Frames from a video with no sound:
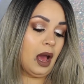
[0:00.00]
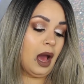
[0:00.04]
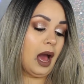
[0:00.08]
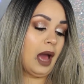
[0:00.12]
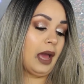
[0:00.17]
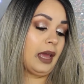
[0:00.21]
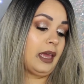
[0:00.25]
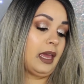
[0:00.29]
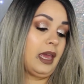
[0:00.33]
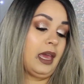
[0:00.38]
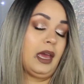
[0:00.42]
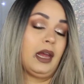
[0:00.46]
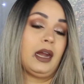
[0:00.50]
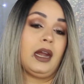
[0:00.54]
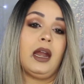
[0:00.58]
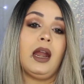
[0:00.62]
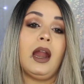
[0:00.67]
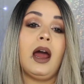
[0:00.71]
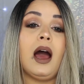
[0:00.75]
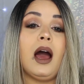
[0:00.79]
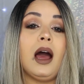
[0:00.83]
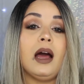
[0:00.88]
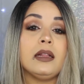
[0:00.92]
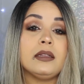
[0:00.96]
I
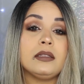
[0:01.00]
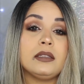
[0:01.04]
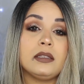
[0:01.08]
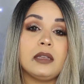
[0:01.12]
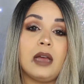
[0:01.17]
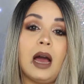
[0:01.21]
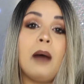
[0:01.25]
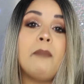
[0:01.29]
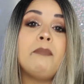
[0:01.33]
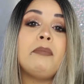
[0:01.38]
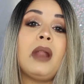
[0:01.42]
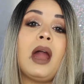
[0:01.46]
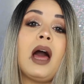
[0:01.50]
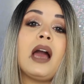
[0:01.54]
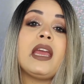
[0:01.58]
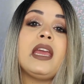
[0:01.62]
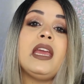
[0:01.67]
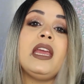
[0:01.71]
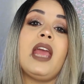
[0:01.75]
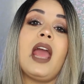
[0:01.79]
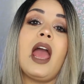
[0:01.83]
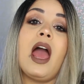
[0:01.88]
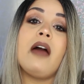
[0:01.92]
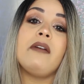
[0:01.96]
cannot. I'm
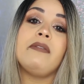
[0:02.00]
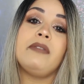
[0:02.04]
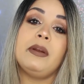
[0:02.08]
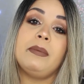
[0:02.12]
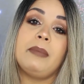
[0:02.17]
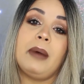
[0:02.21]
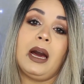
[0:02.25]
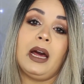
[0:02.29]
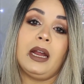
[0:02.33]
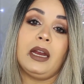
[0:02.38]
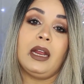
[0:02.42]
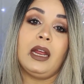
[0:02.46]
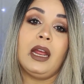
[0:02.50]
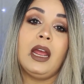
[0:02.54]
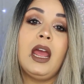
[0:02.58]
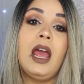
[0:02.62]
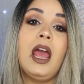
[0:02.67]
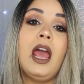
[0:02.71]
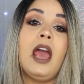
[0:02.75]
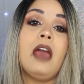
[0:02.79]
blocking everybody.